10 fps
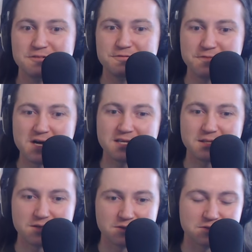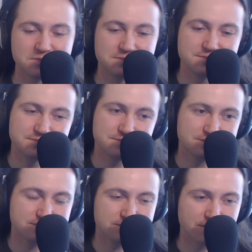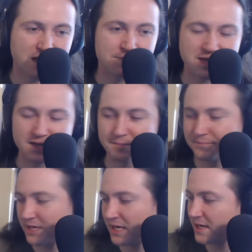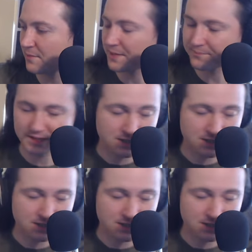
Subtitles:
Fuck you. I'm mad. Anyway.